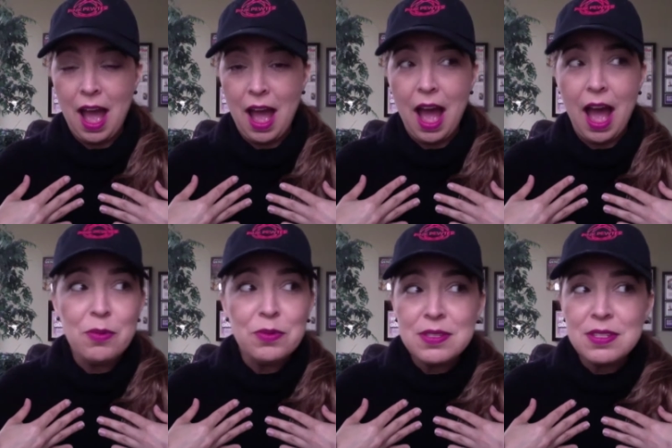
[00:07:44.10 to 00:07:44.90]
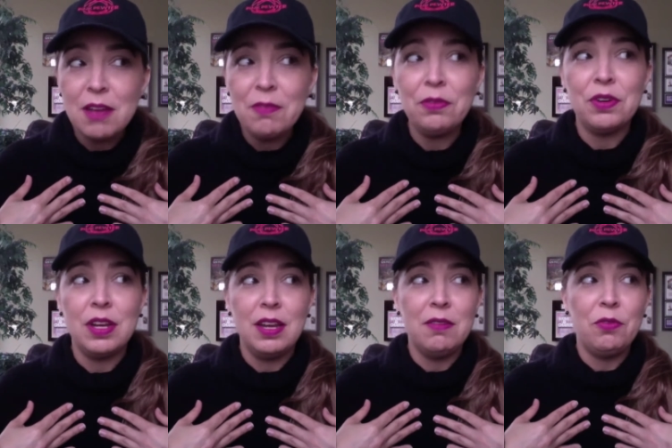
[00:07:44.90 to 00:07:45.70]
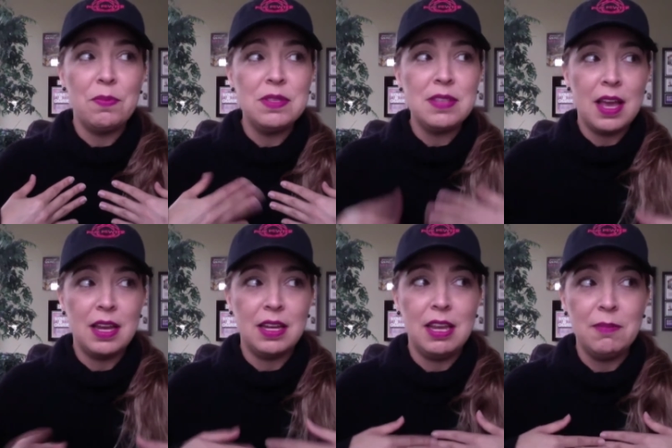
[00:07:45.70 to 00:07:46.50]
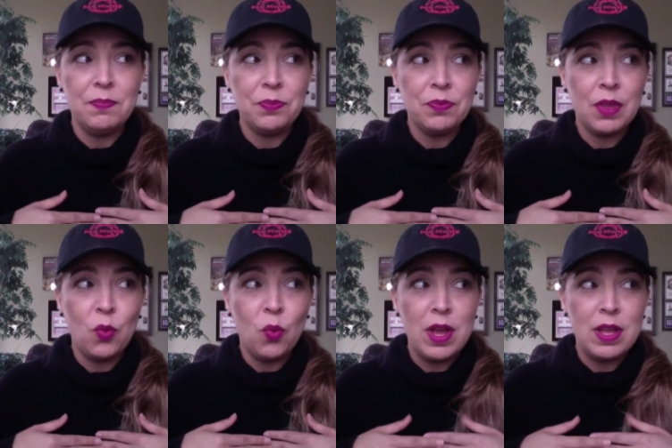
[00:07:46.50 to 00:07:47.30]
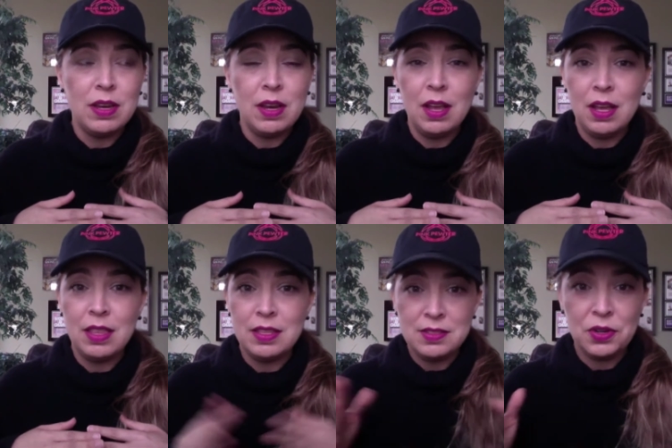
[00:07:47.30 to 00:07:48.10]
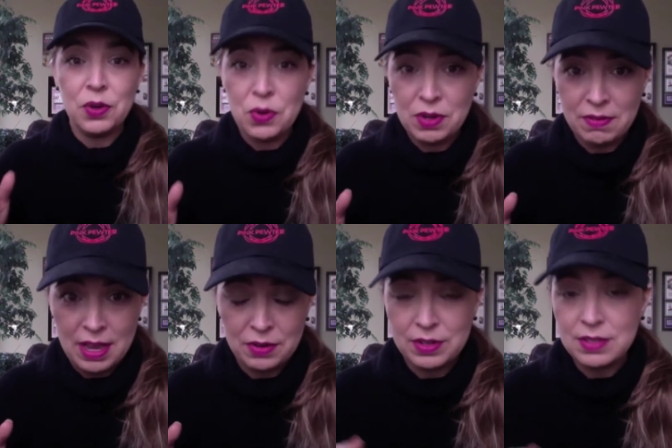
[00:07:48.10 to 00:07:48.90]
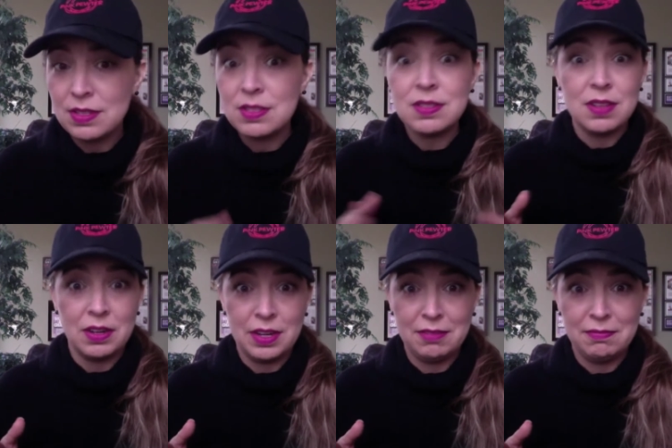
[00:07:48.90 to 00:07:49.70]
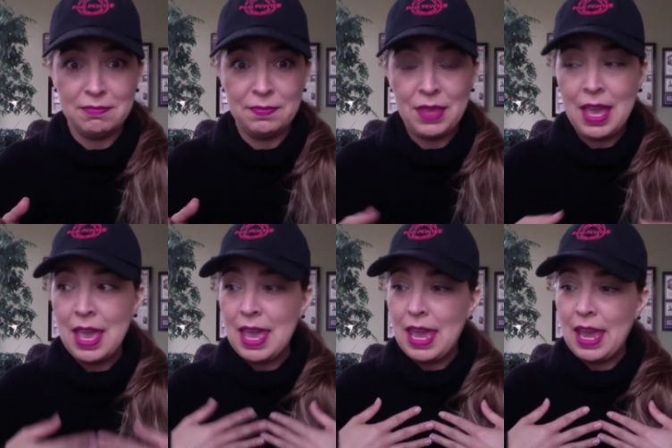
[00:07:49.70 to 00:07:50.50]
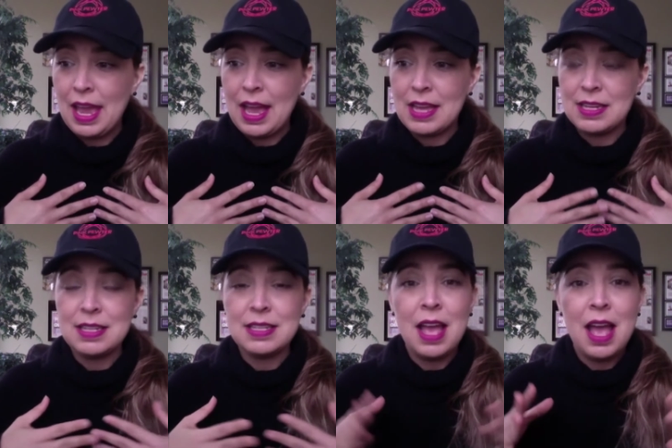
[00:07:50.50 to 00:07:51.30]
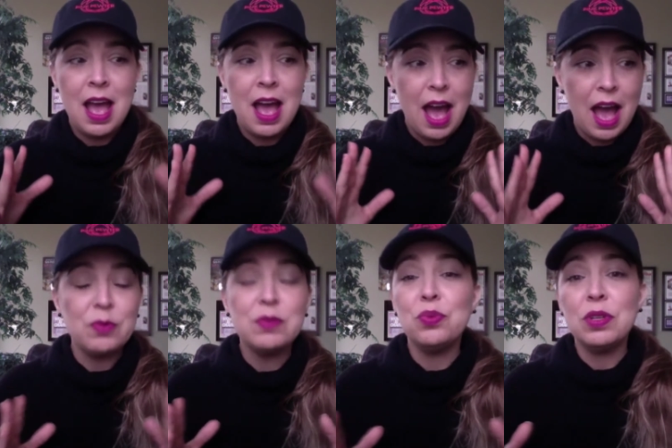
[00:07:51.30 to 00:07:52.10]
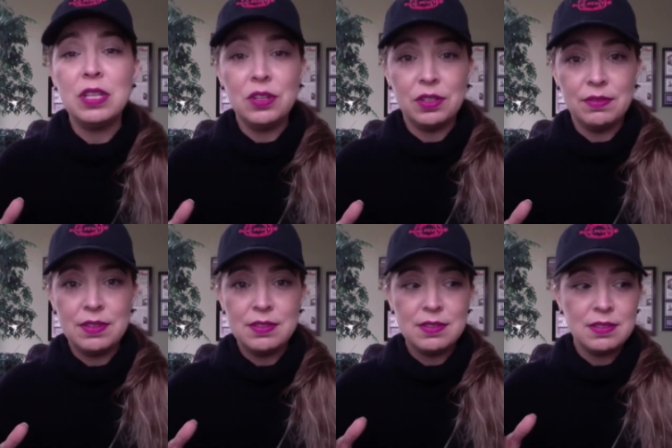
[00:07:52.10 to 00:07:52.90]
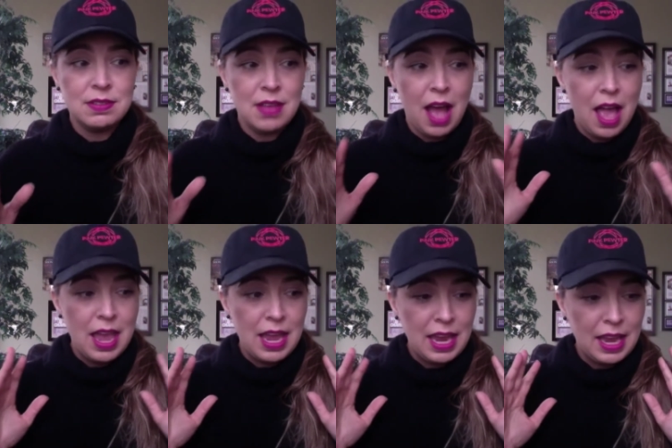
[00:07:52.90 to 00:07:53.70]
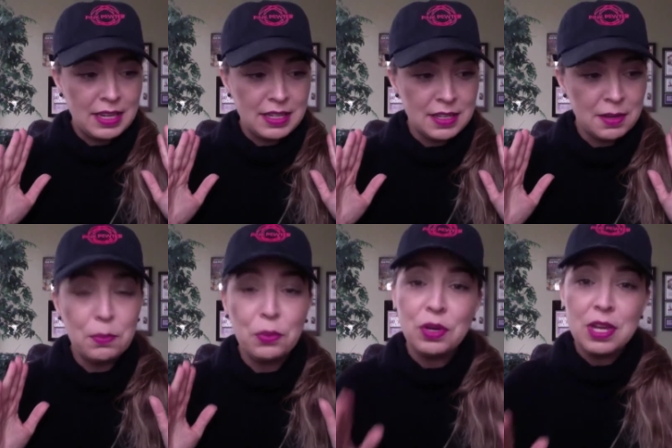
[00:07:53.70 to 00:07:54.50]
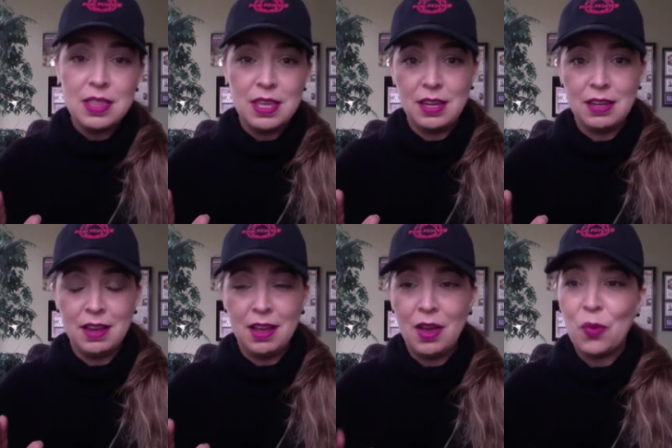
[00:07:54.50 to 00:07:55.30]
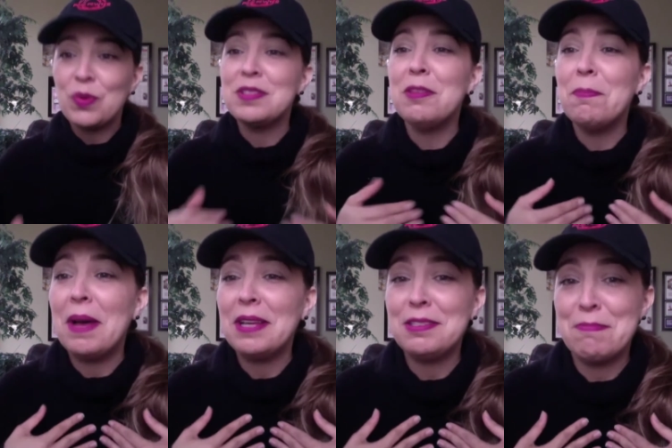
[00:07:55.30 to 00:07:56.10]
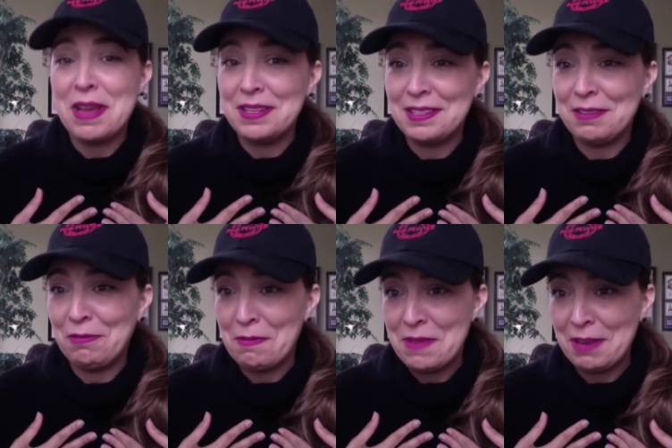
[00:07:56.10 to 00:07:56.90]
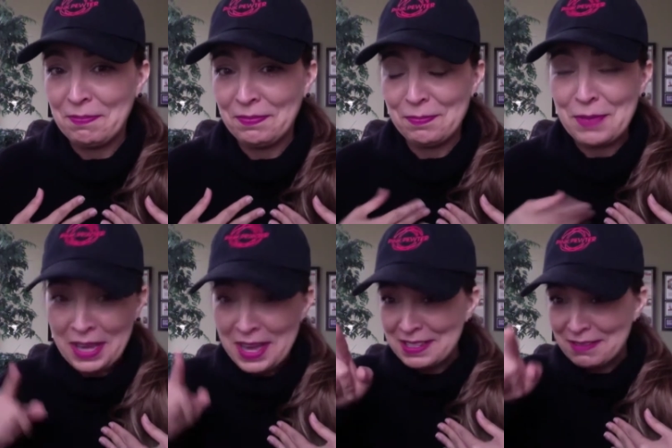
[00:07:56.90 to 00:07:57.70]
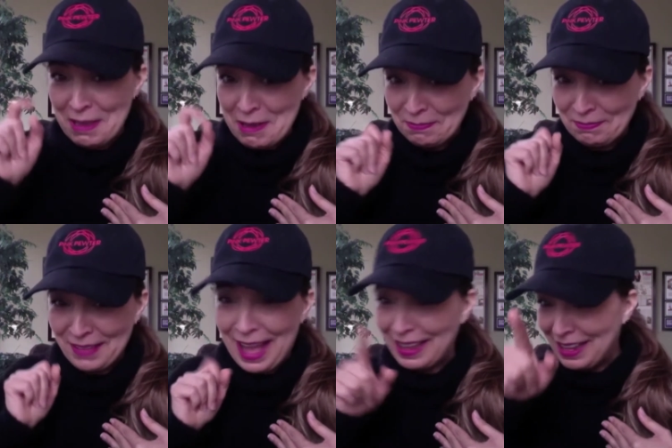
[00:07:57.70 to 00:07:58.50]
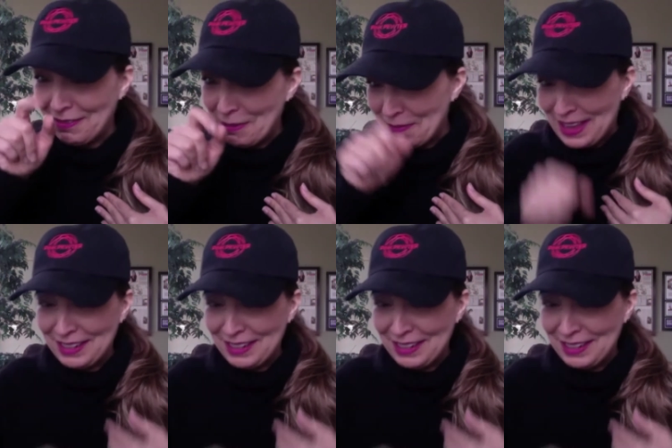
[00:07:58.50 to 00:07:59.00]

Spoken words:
I was suffering from anxiety when this coronavirus started, and I was really nervous, and breathing was the best medicine for me because of him. I love you, Ben.